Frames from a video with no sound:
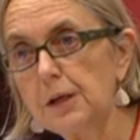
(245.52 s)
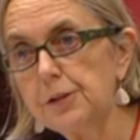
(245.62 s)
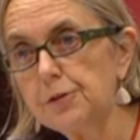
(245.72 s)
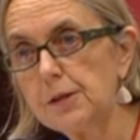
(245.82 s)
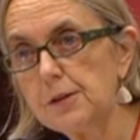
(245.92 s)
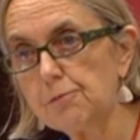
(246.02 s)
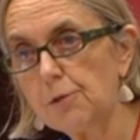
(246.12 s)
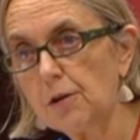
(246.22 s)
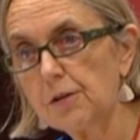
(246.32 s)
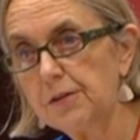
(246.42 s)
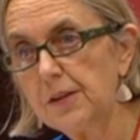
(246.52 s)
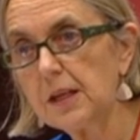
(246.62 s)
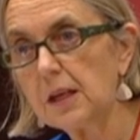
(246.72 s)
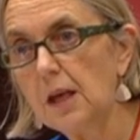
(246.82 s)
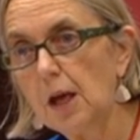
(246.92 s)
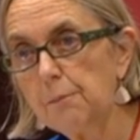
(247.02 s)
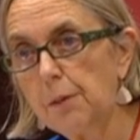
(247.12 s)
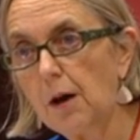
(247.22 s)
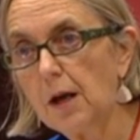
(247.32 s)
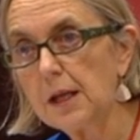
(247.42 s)
really doing the wrong thing
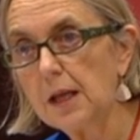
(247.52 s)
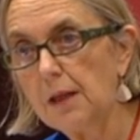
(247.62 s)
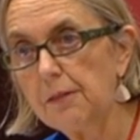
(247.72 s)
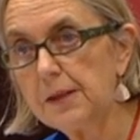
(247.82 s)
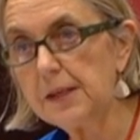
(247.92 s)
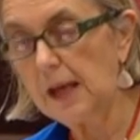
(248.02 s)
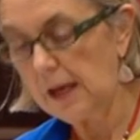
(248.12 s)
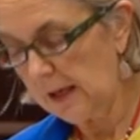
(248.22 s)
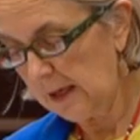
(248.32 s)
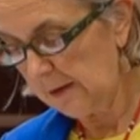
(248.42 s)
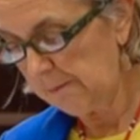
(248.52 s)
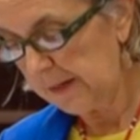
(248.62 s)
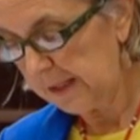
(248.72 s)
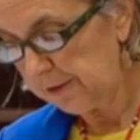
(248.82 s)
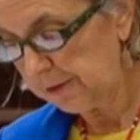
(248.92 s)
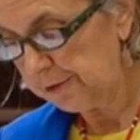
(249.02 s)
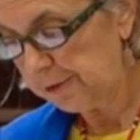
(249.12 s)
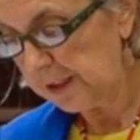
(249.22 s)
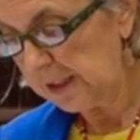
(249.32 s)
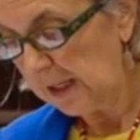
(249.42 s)
by the
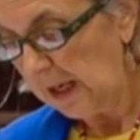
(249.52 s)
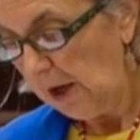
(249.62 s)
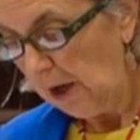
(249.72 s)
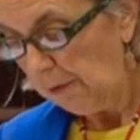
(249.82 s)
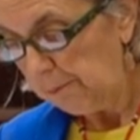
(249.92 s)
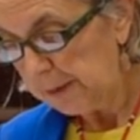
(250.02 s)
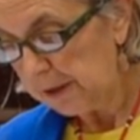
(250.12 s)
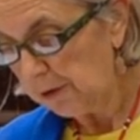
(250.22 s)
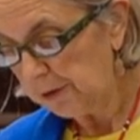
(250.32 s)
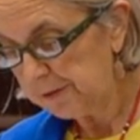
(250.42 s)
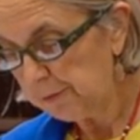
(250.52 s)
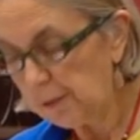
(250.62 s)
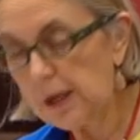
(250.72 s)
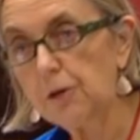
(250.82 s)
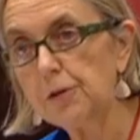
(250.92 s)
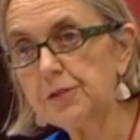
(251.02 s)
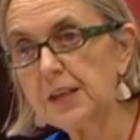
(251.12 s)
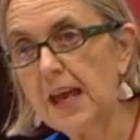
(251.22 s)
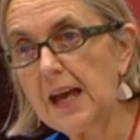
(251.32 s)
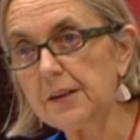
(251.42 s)
industry, because we're
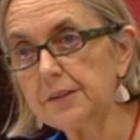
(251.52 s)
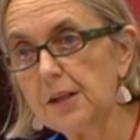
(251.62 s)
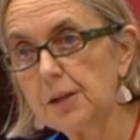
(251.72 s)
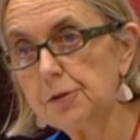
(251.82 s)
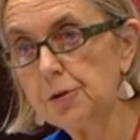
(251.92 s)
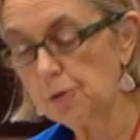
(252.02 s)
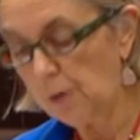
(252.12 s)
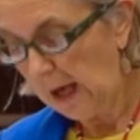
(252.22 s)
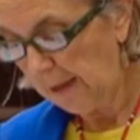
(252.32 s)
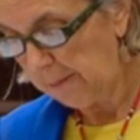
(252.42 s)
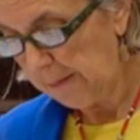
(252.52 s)
losing out to other